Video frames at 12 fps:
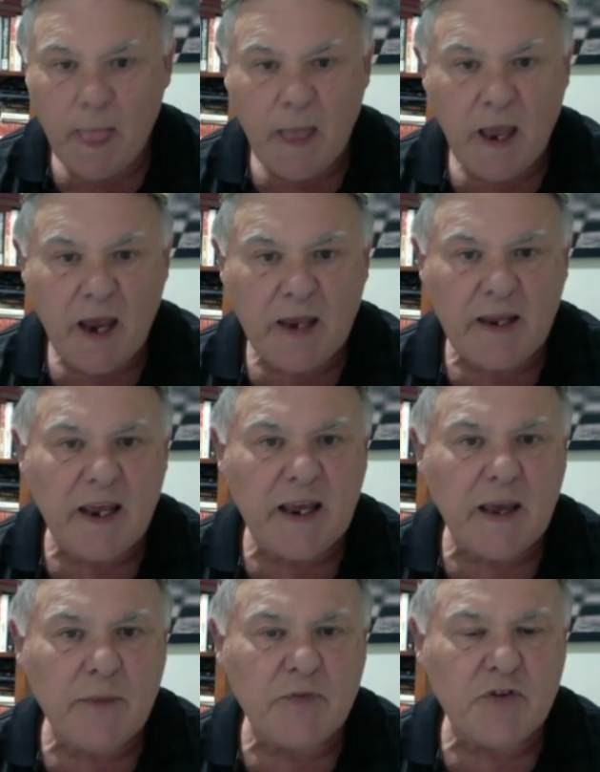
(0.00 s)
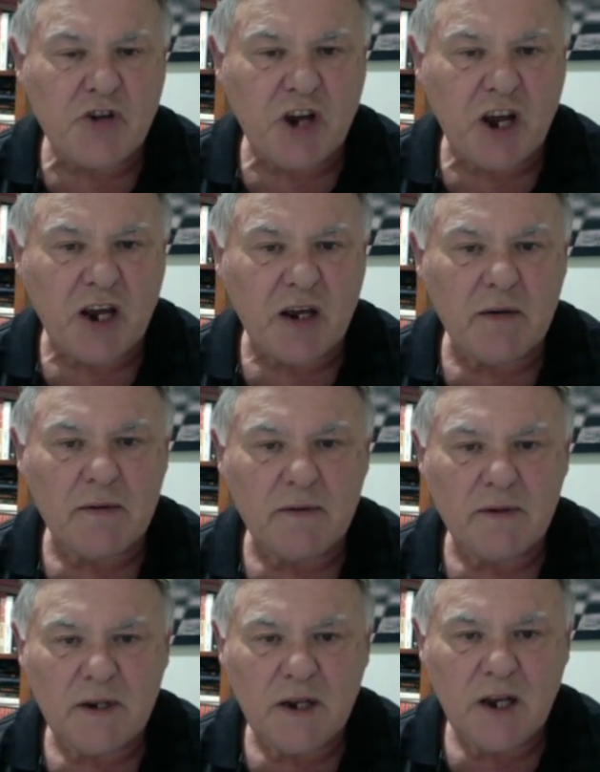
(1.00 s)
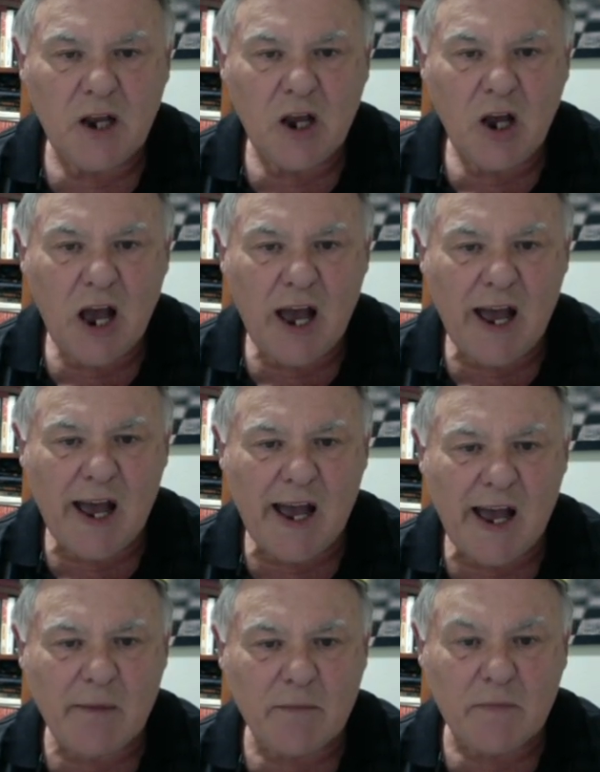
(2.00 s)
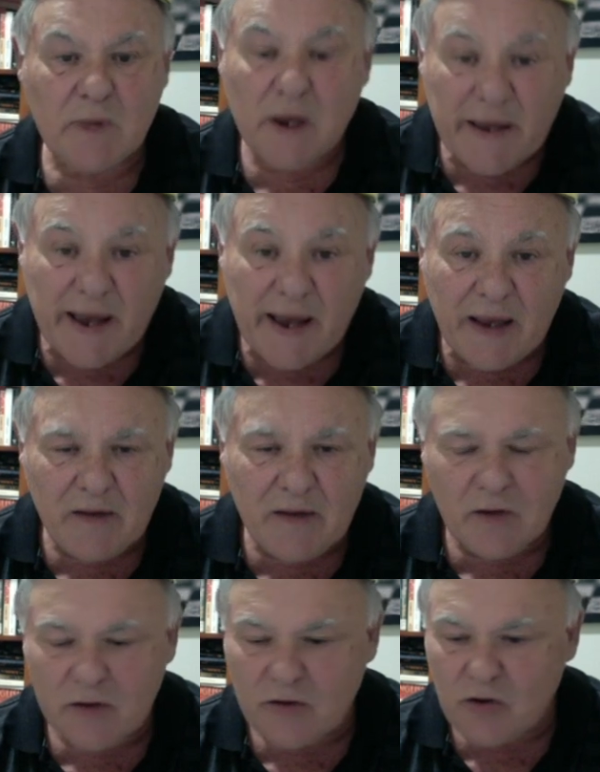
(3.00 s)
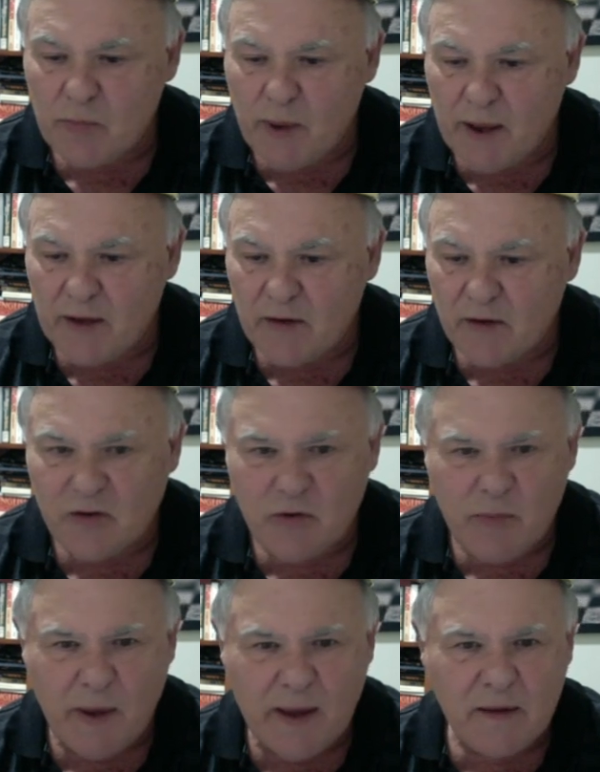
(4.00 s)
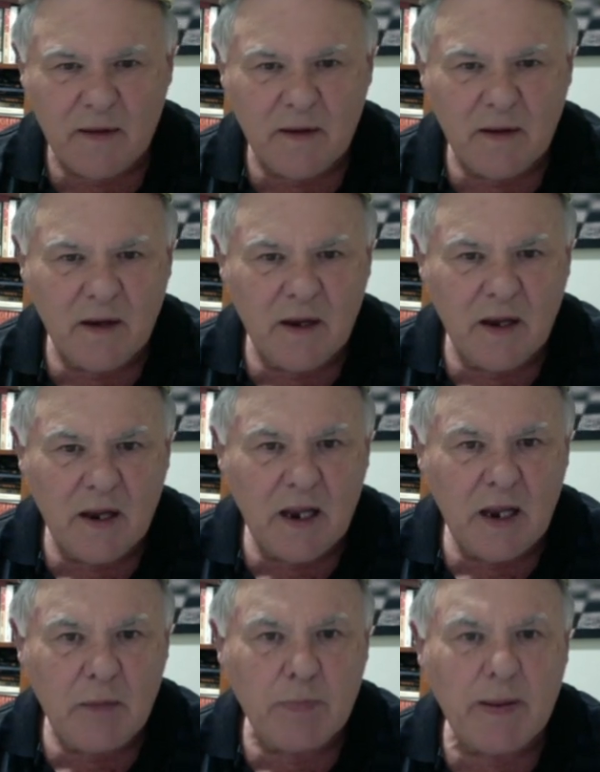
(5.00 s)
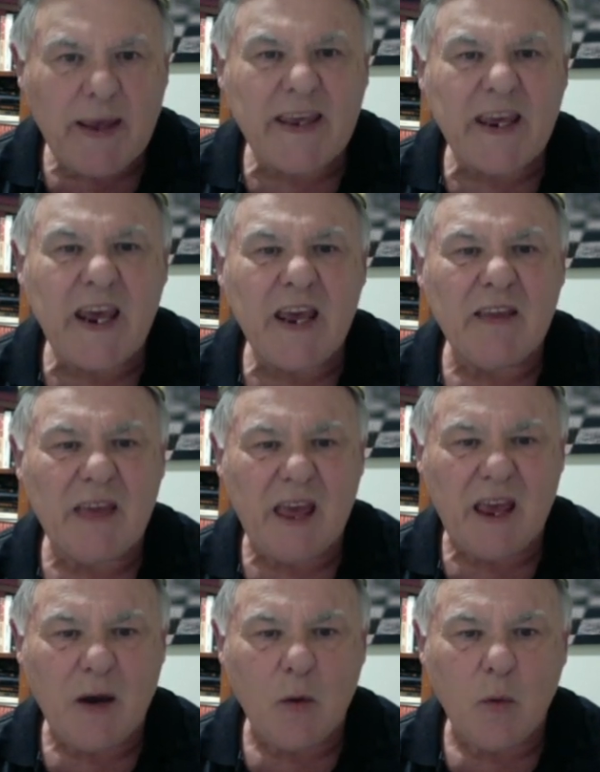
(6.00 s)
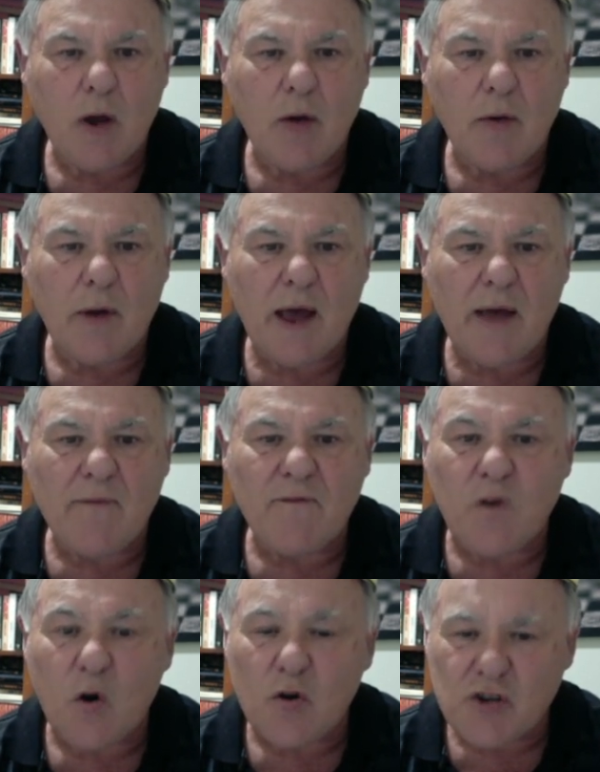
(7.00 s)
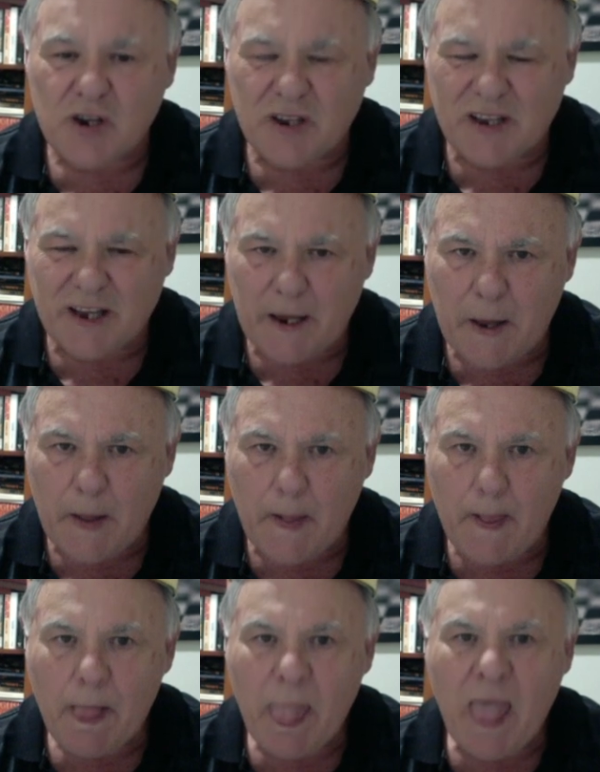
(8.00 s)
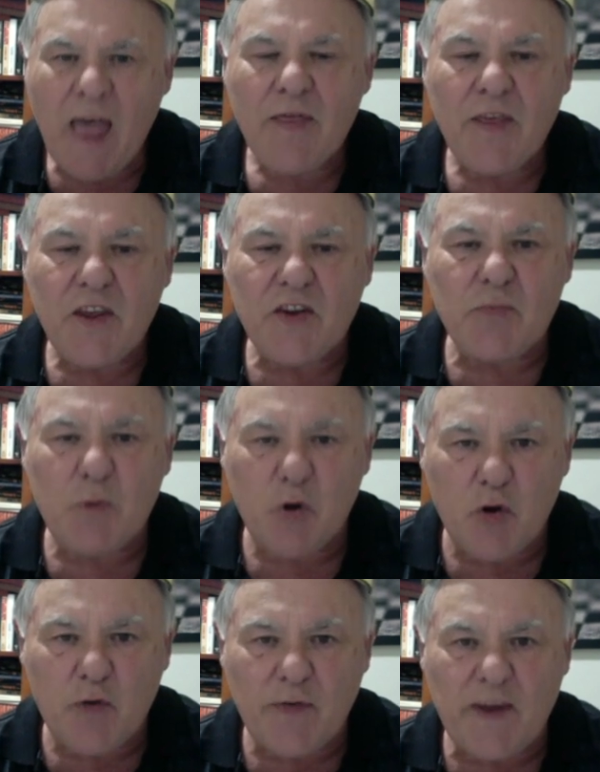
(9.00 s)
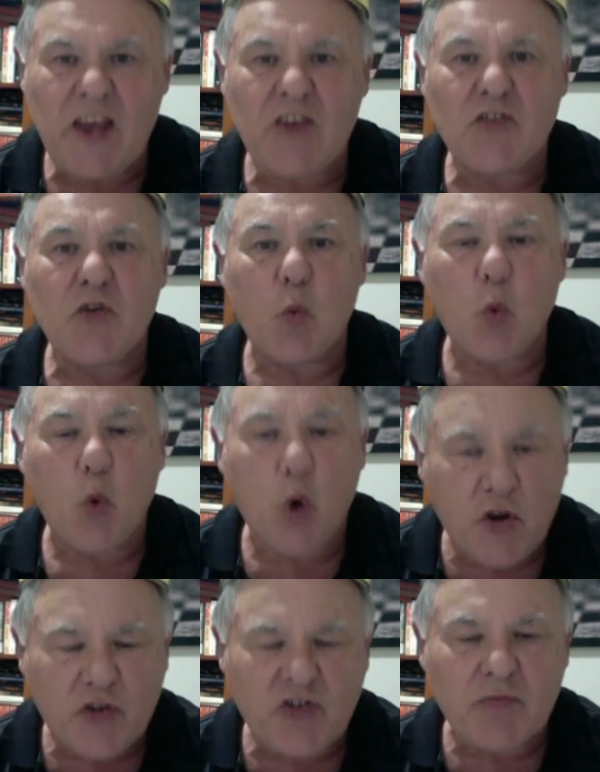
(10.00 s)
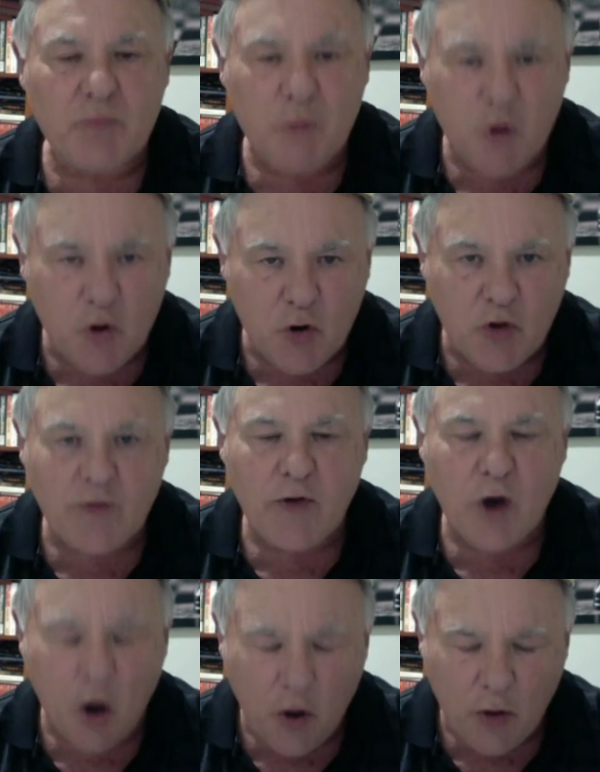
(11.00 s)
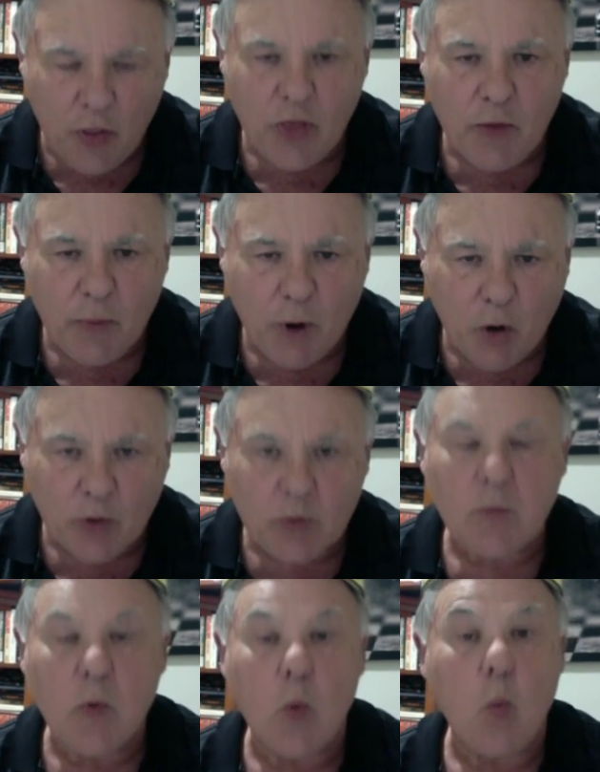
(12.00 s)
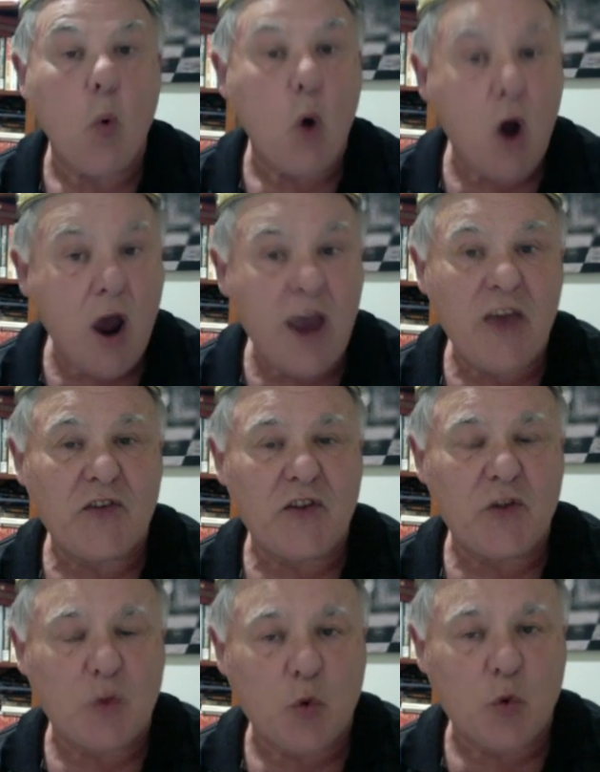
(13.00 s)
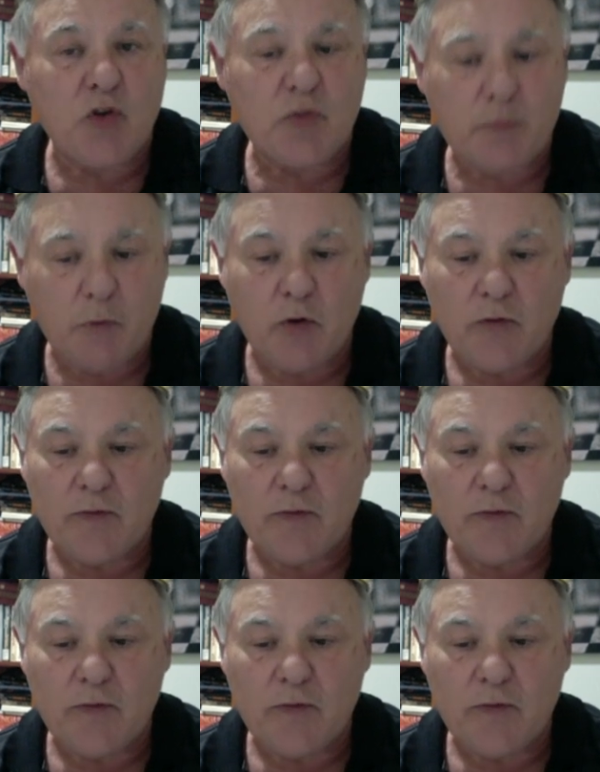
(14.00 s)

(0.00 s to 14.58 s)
And then here comes a check. Okay, not too bad, not too bad. You played king there. Well, unfortunately, this move is the worst move on the board. Why is it the worst move?